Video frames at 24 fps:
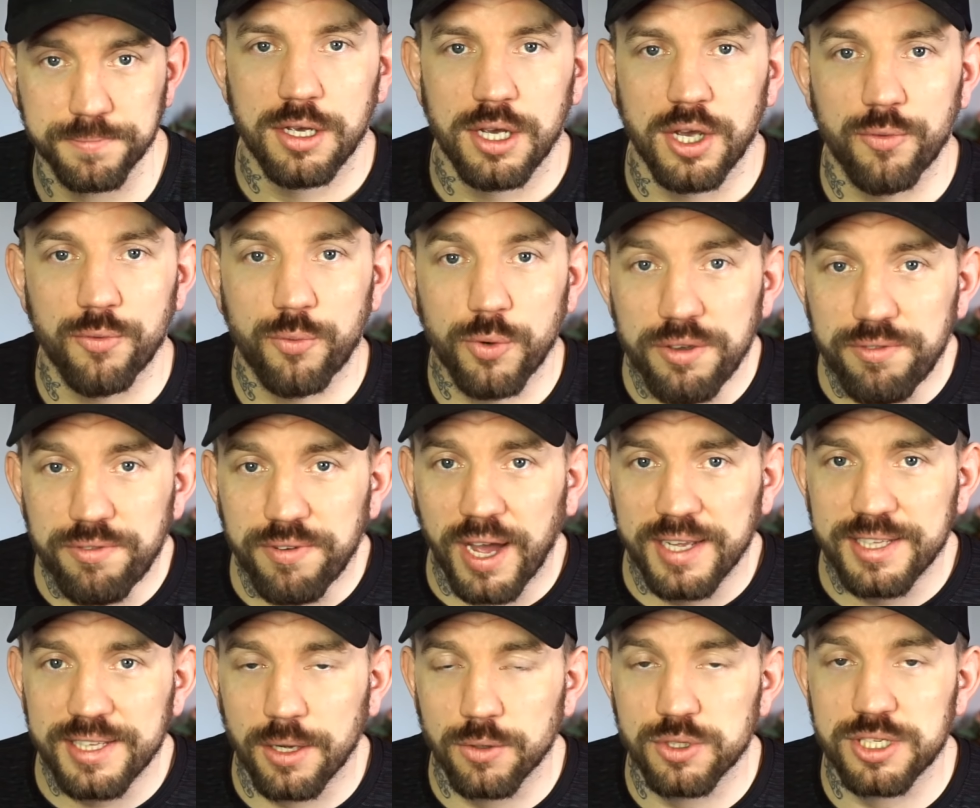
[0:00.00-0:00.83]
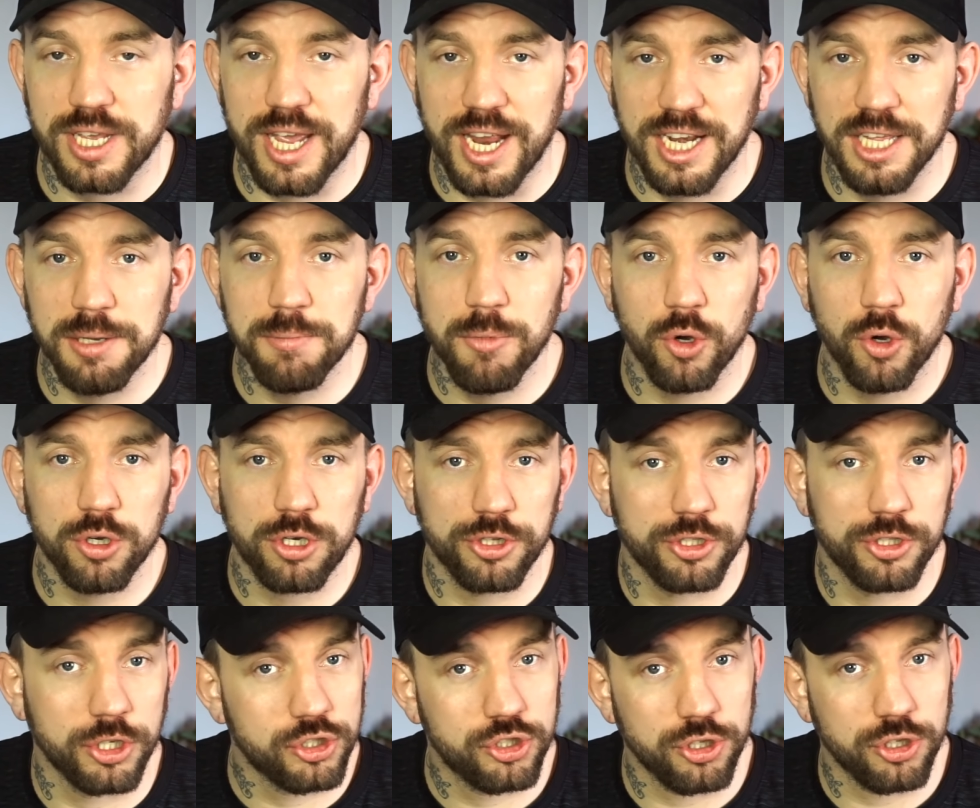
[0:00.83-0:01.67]
If we find out any more
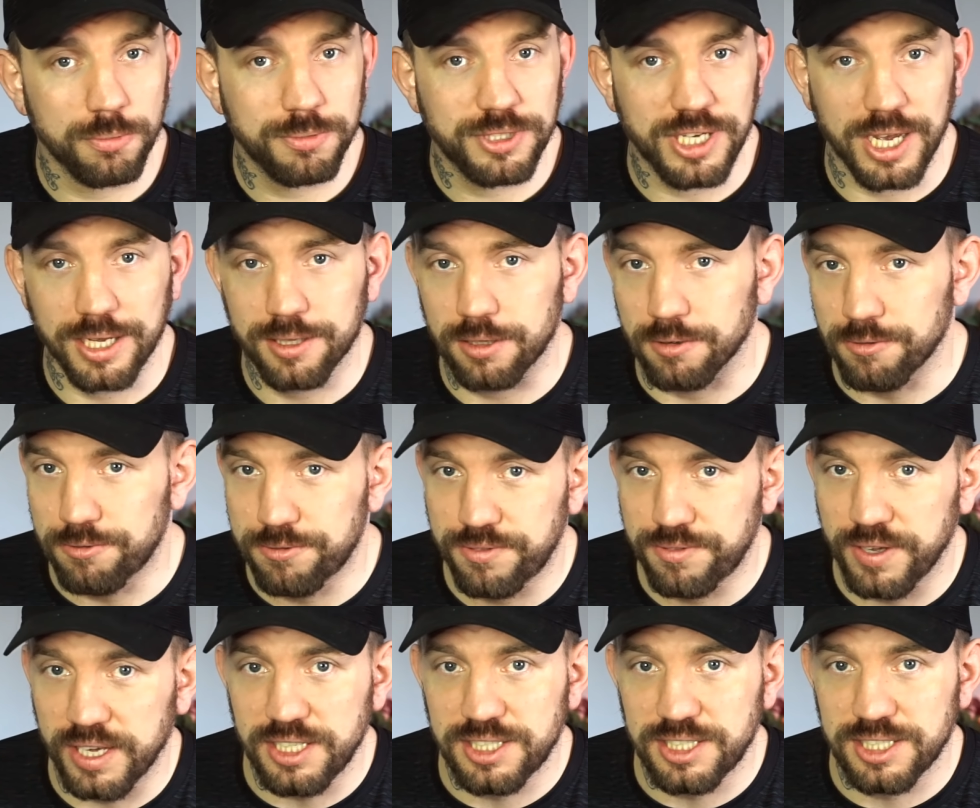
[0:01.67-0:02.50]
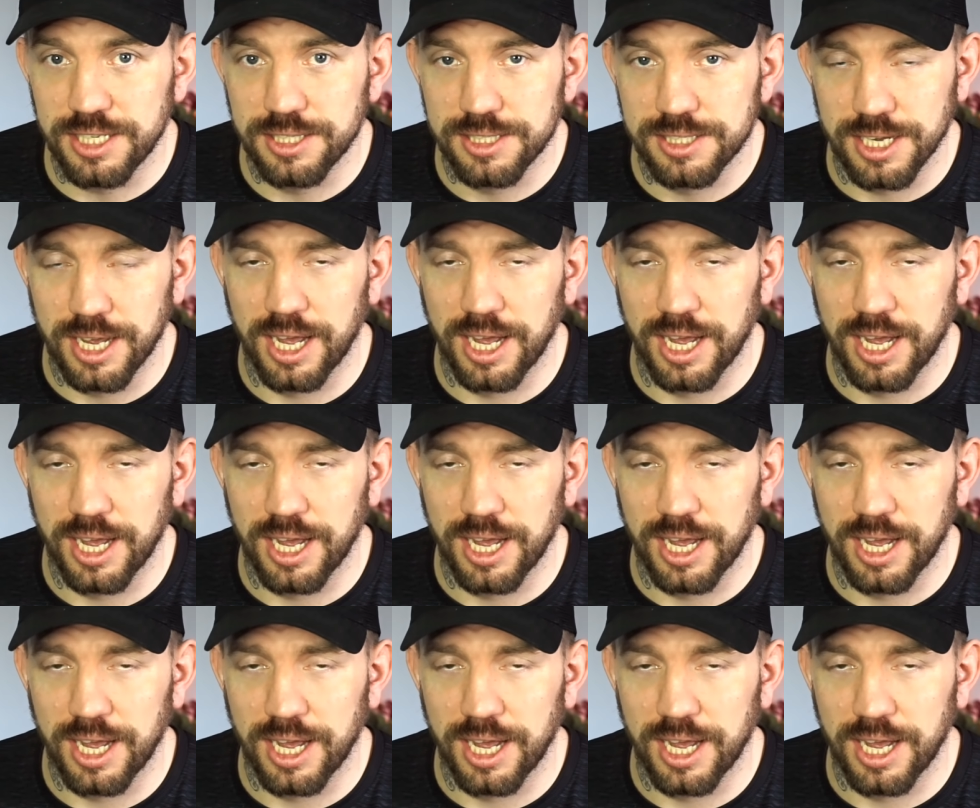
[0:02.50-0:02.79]
on the subject of FaceIt,